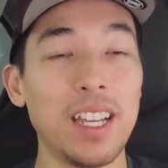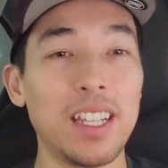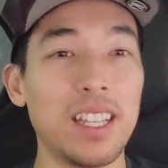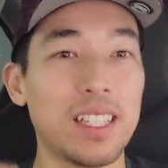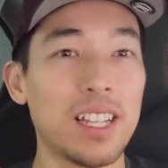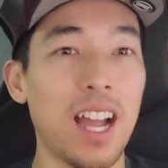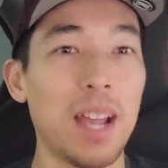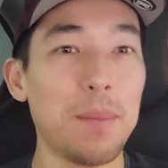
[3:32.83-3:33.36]
And
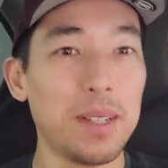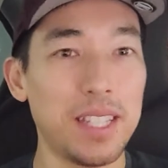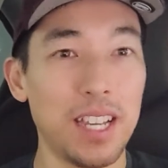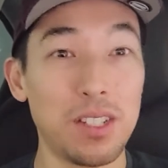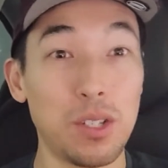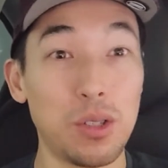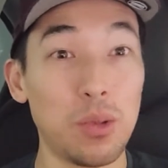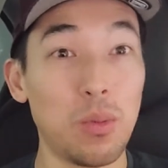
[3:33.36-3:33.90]
the time it
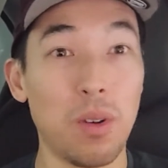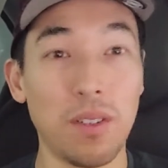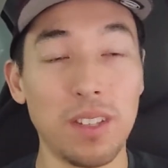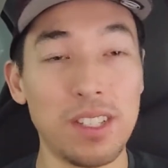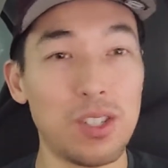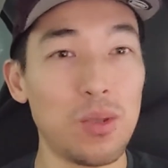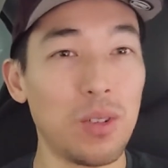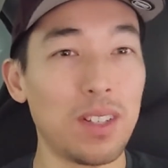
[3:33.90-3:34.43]
takes to do all
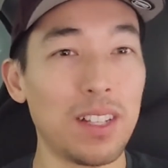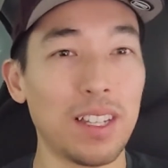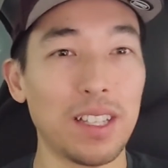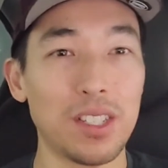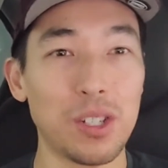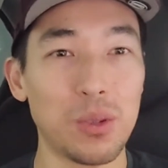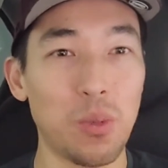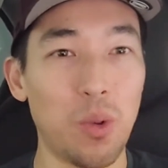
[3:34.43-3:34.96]
this, you can
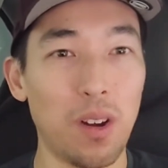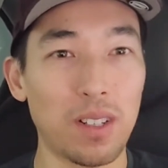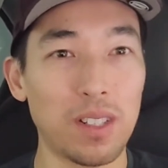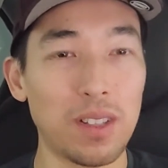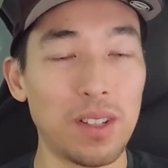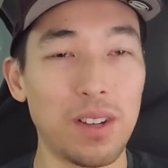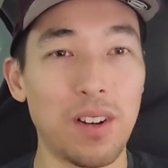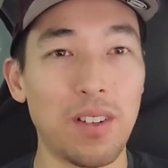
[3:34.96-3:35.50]
likely just walk to
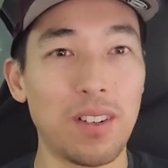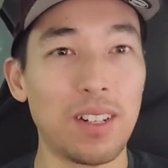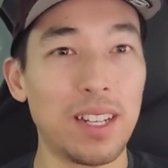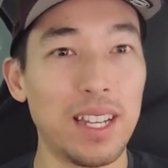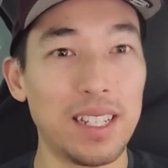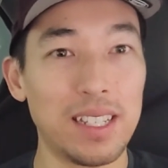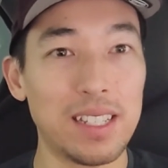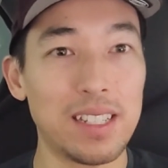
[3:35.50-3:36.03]
the car and
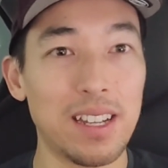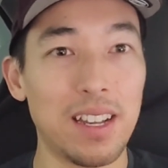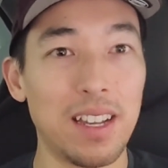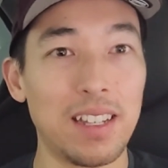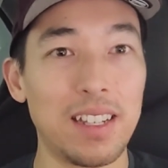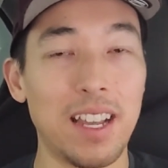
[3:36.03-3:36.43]
get inside.